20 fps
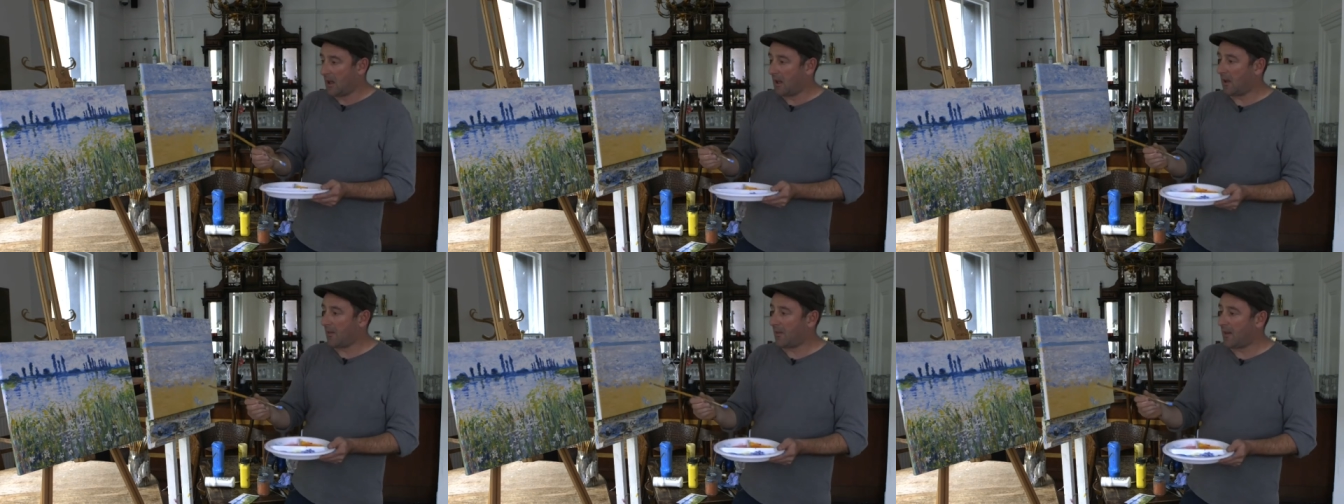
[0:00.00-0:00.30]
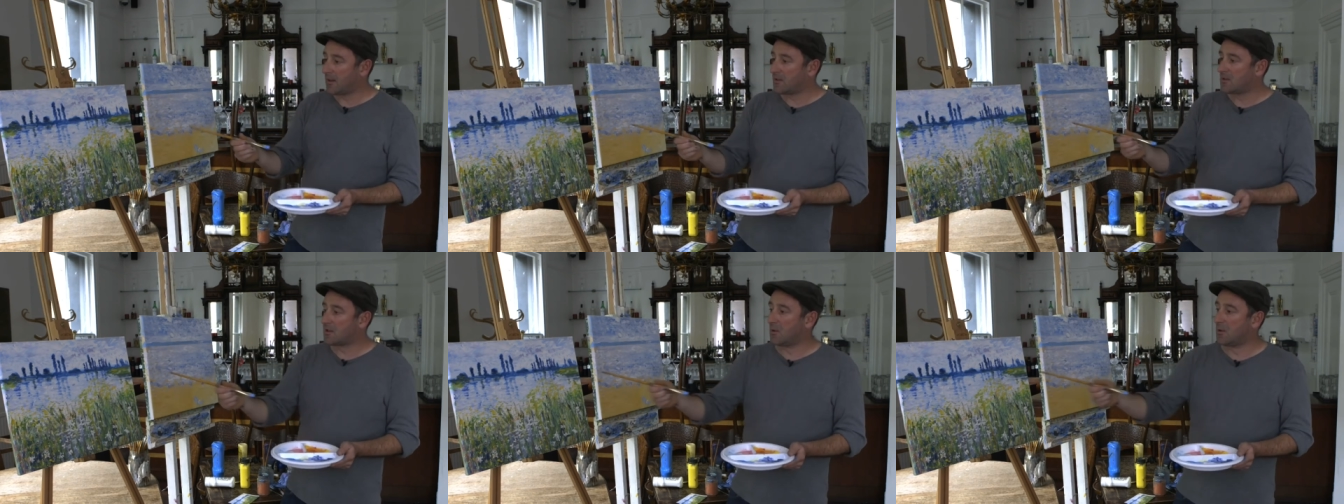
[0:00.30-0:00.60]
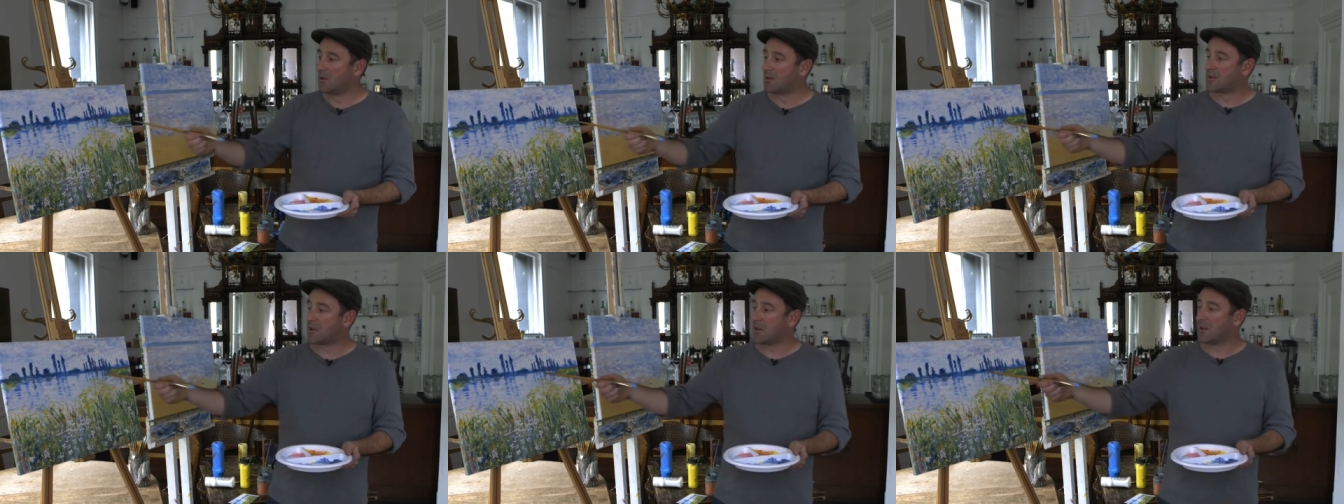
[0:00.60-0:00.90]
And then so
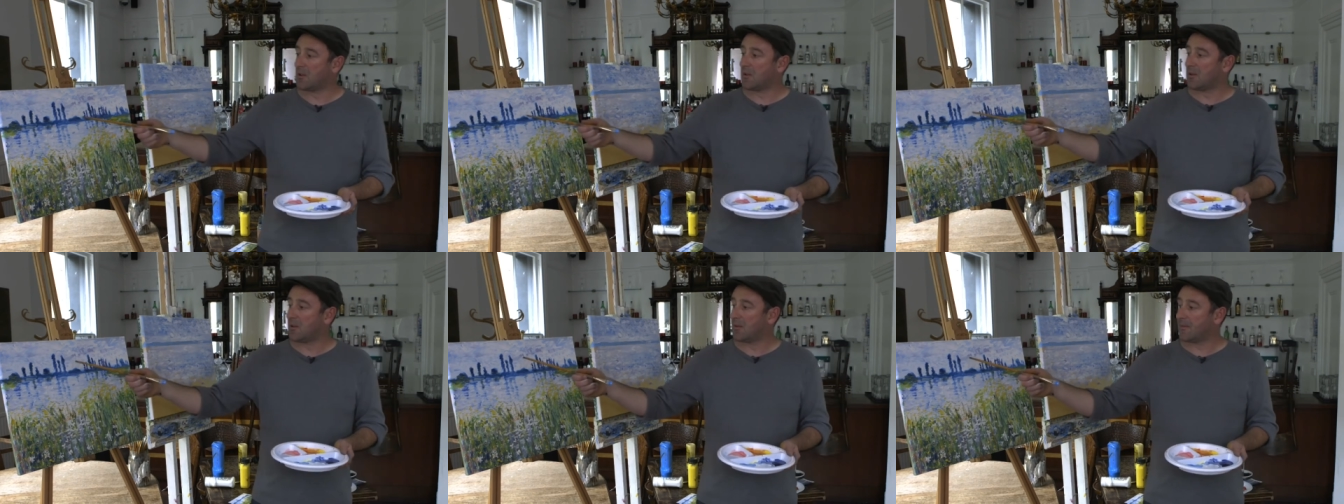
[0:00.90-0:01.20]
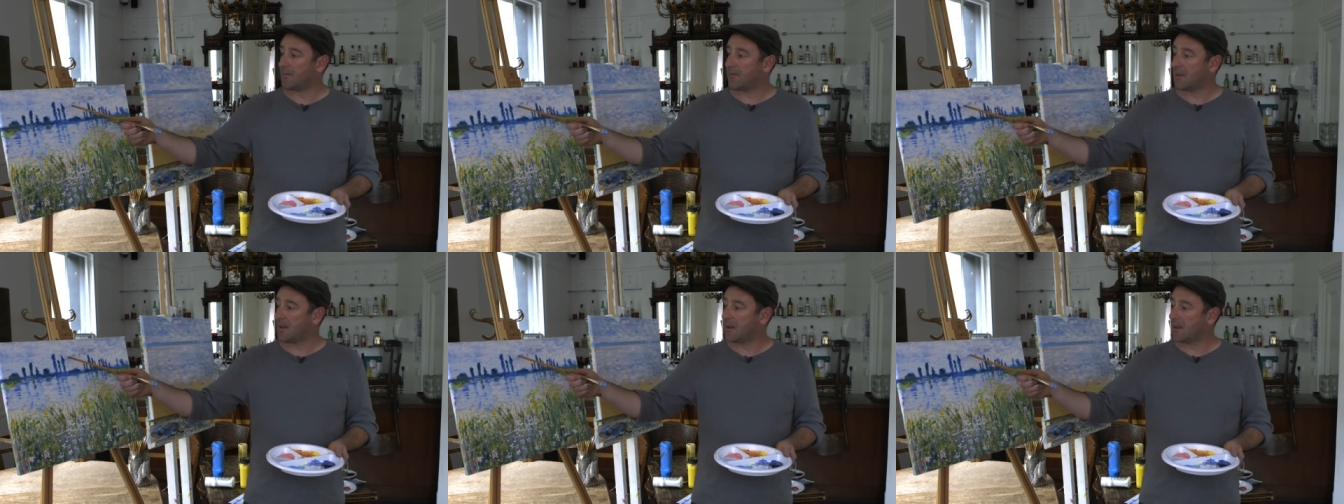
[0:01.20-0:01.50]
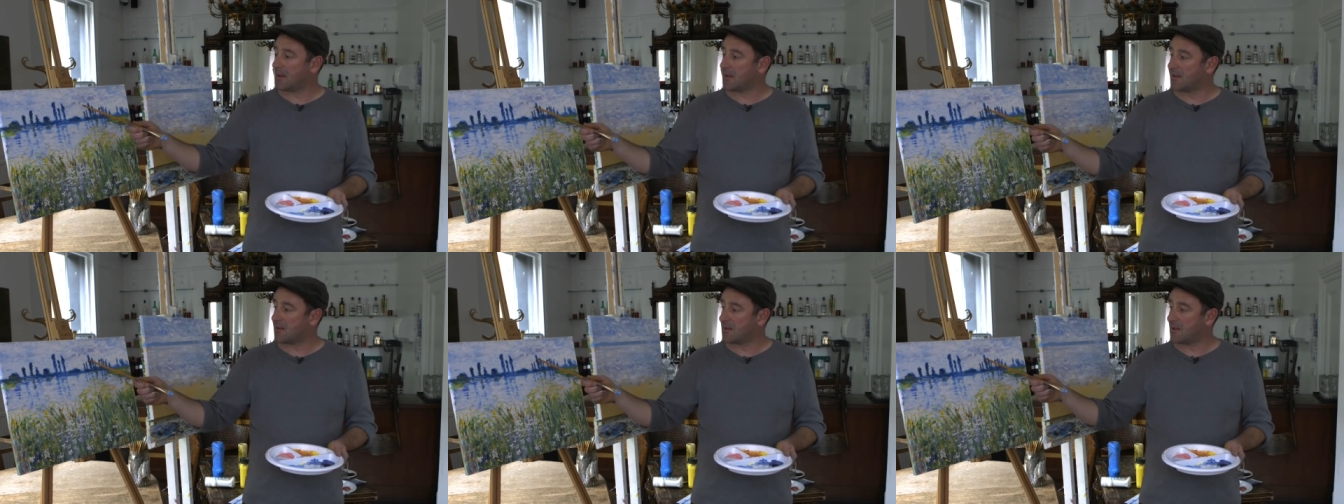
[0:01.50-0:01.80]
we'll do,
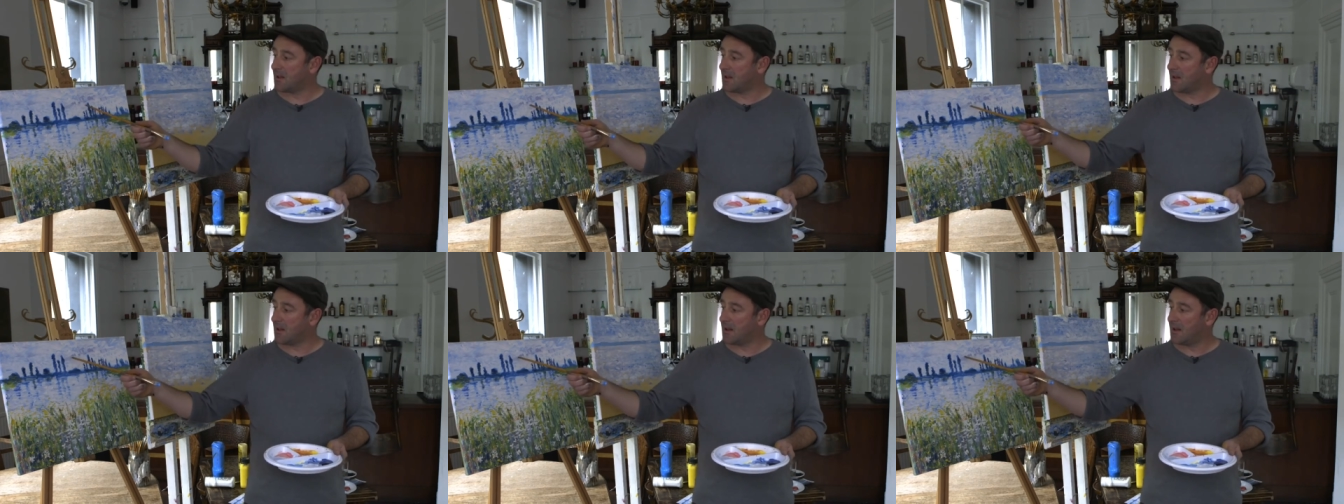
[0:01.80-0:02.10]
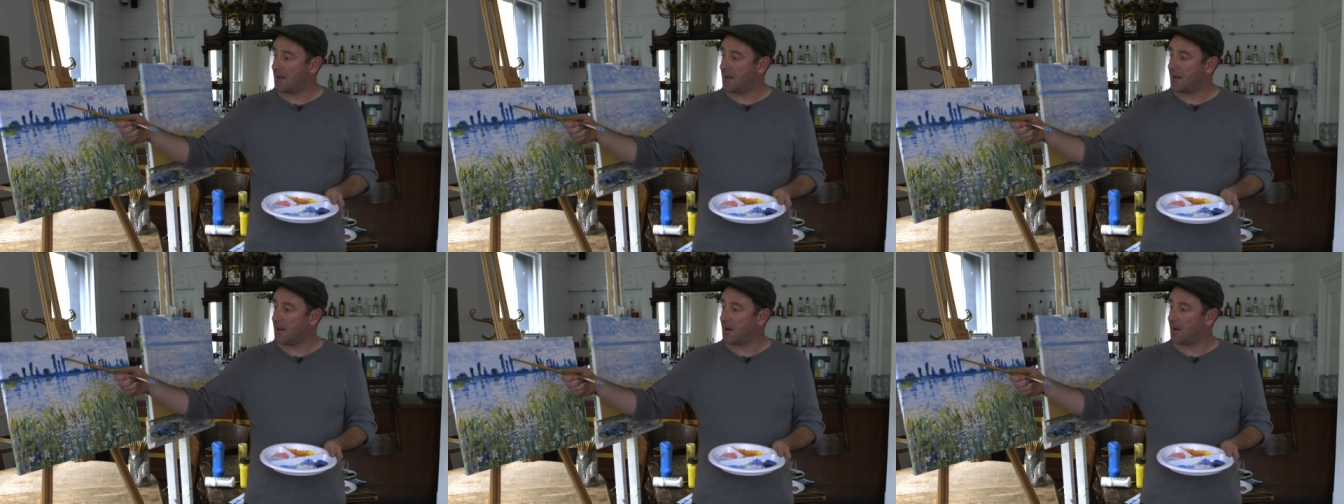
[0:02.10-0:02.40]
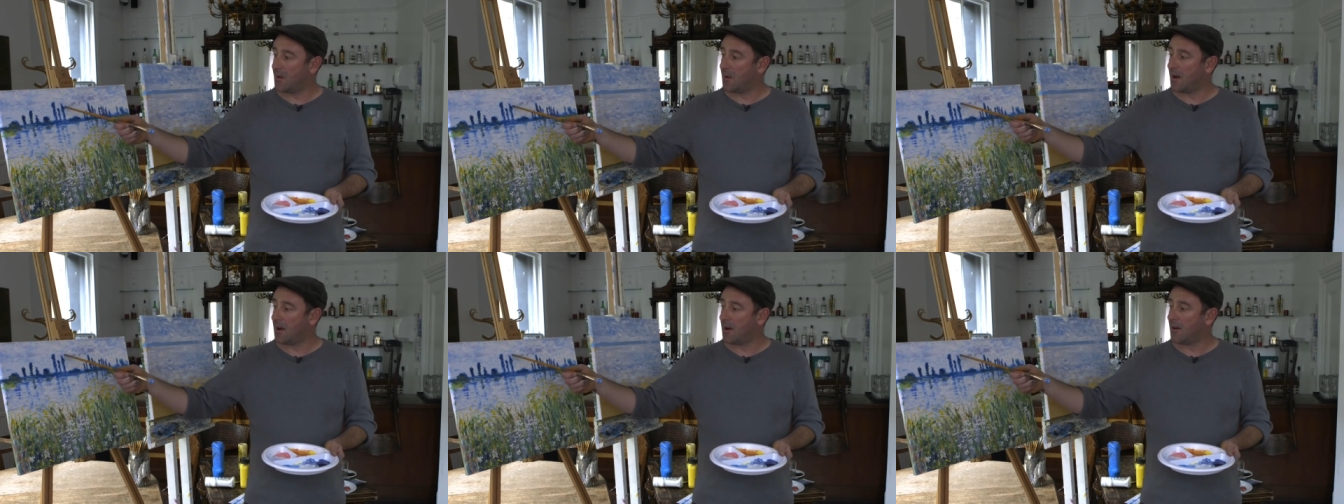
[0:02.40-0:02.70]
you can see in
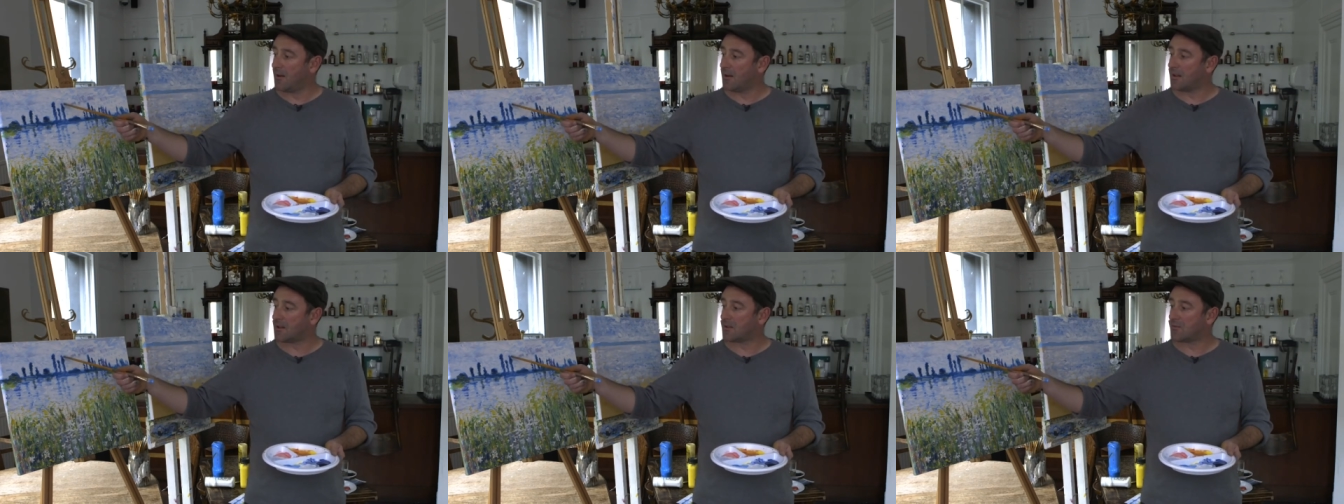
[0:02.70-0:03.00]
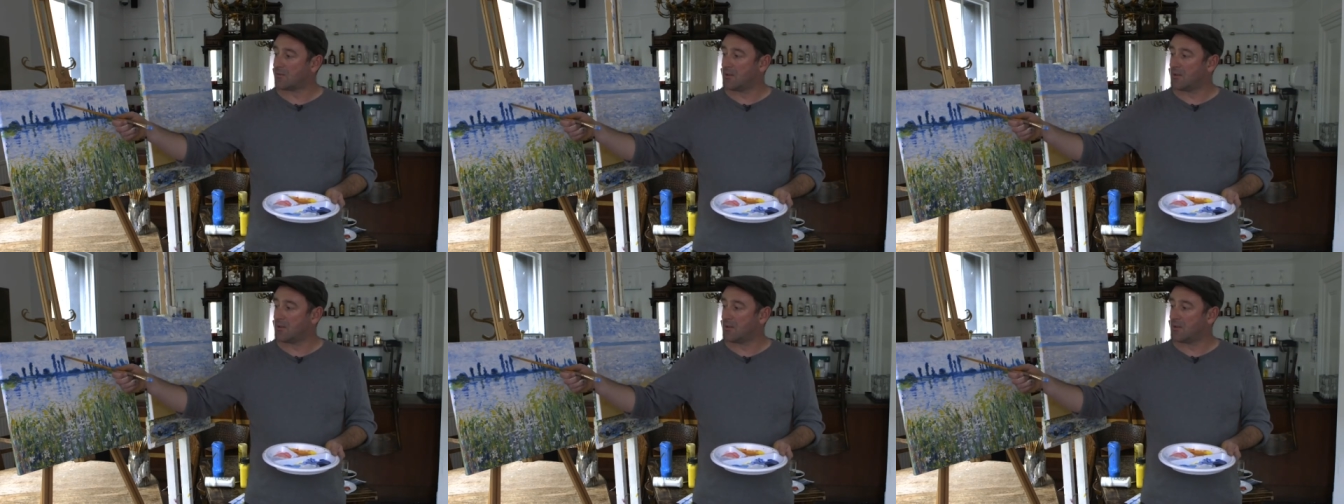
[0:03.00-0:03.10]
here where it's